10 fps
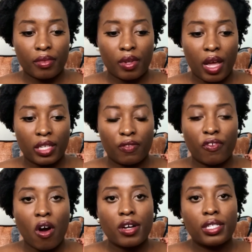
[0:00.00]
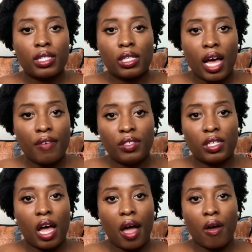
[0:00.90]
as far as the
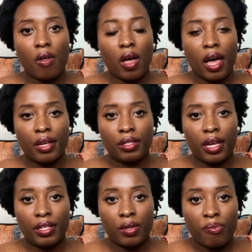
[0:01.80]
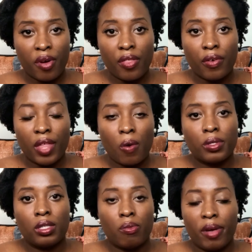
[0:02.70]
lifestyle, as a mother, that was
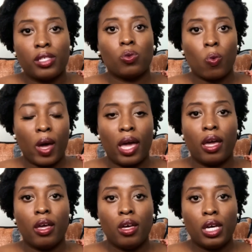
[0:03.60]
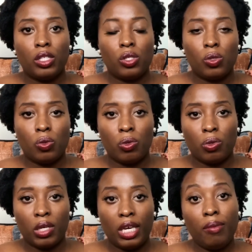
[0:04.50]
the best way to
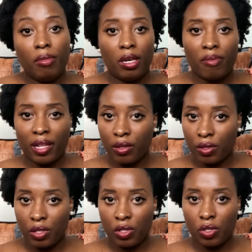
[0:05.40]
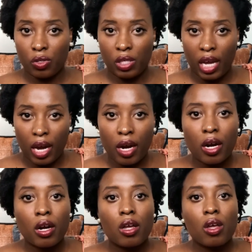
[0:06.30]
keep me and my little sister's hair.
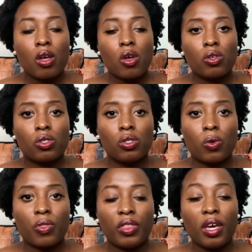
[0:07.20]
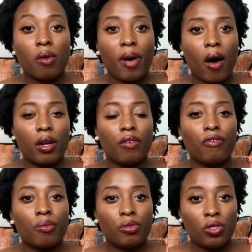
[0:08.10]
So think about it.
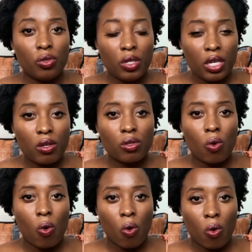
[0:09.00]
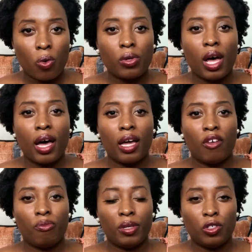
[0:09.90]
From 2 years old, I
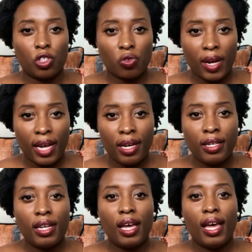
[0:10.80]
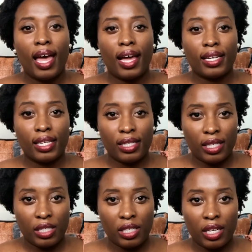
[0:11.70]
have been trained,
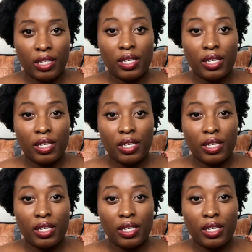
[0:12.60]
conditioned,